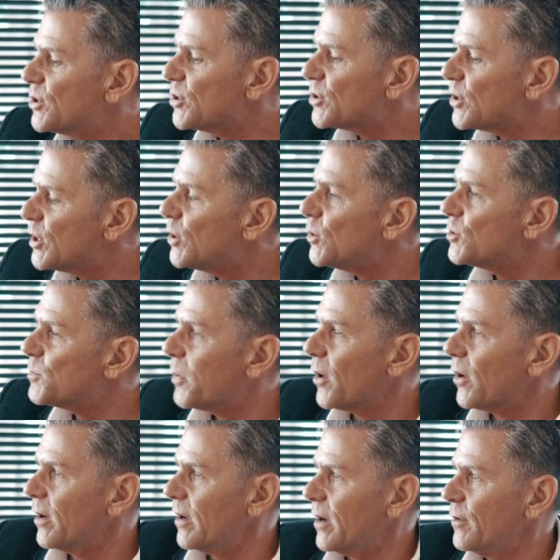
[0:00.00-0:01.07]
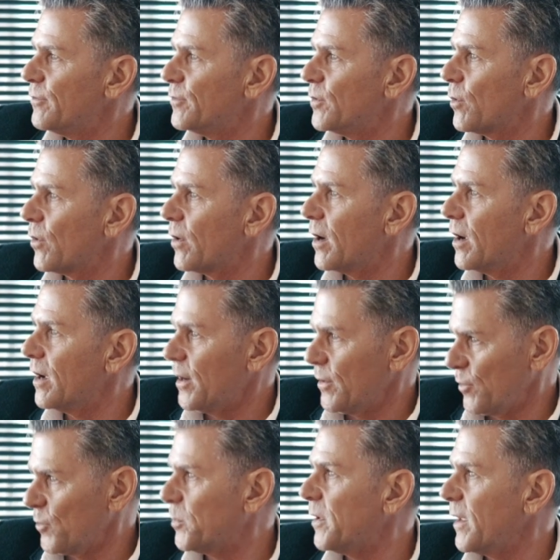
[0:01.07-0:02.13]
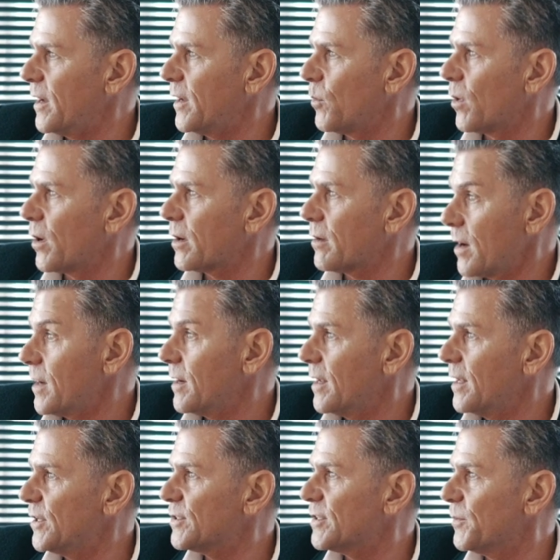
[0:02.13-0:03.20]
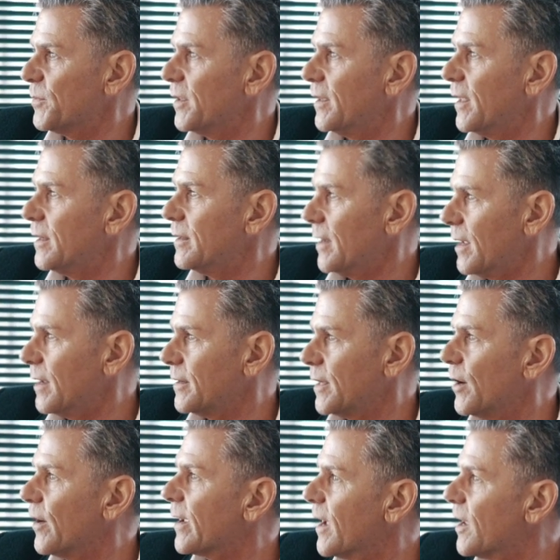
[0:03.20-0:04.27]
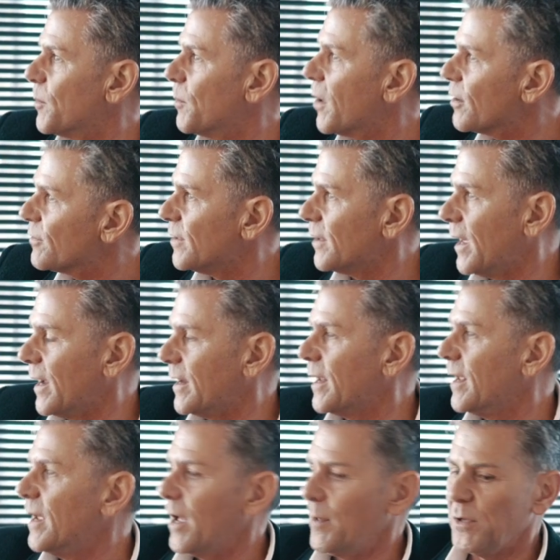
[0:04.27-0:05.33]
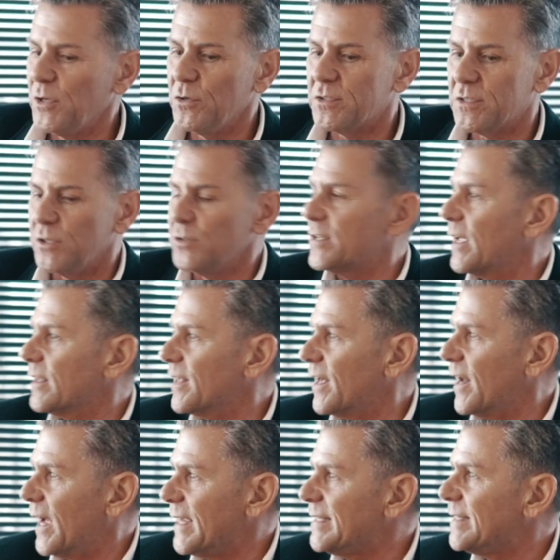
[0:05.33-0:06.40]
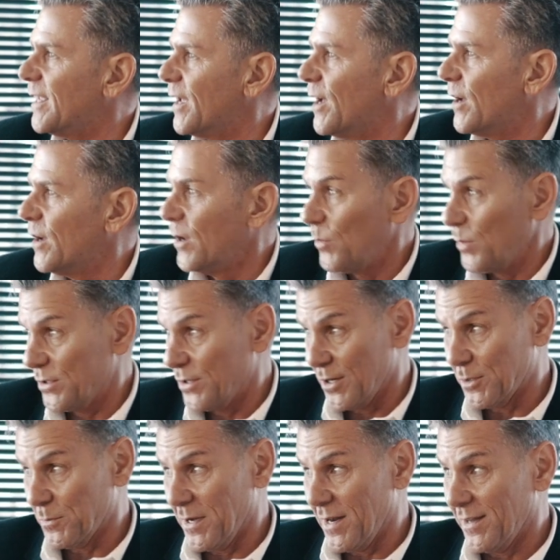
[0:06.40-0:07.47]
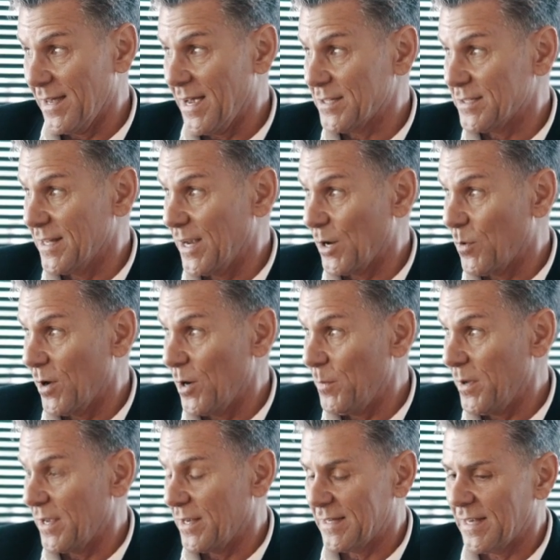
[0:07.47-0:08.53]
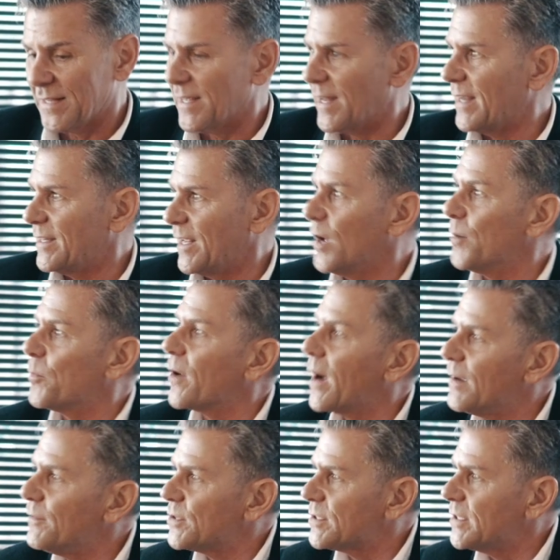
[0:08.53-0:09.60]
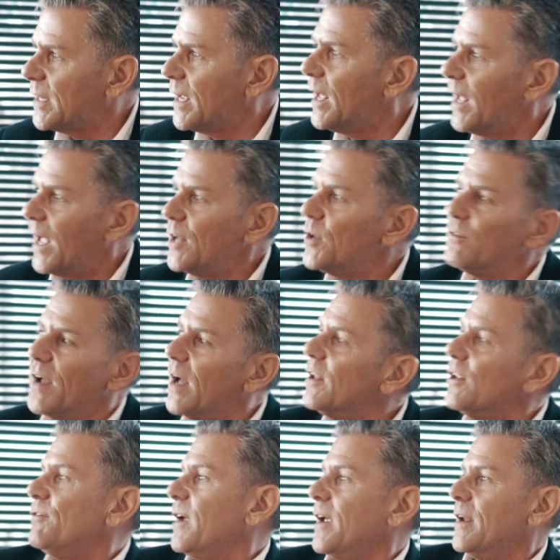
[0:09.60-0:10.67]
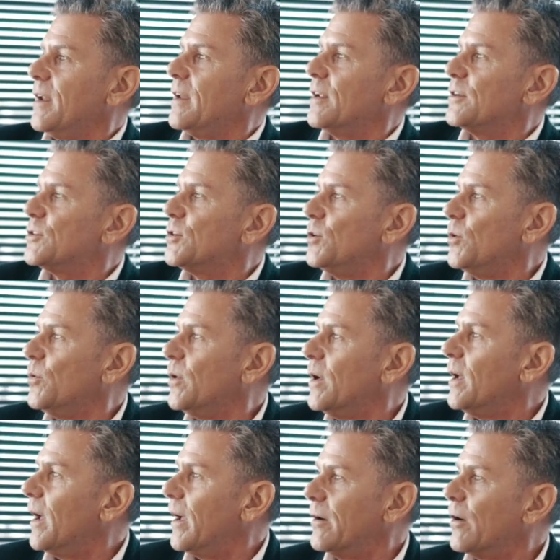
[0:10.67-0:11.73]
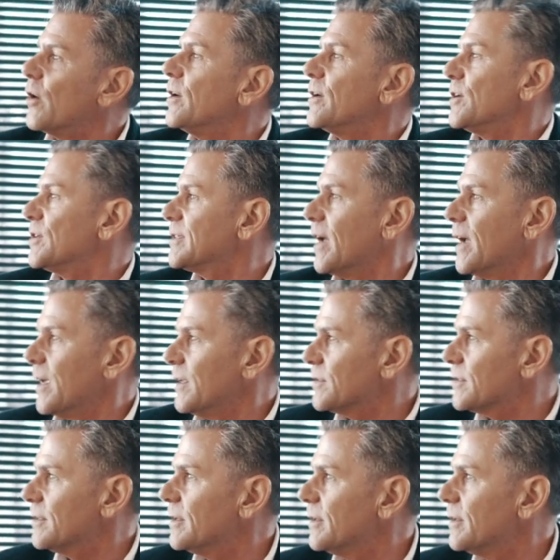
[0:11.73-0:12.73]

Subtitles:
Which is a huge part of your planning work, right? It's something that you know, I kind of marvel at. I mean, you take that idea, we talked about it last night quite a bit, you take that idea of privacy and you've elevated it to an art and a science.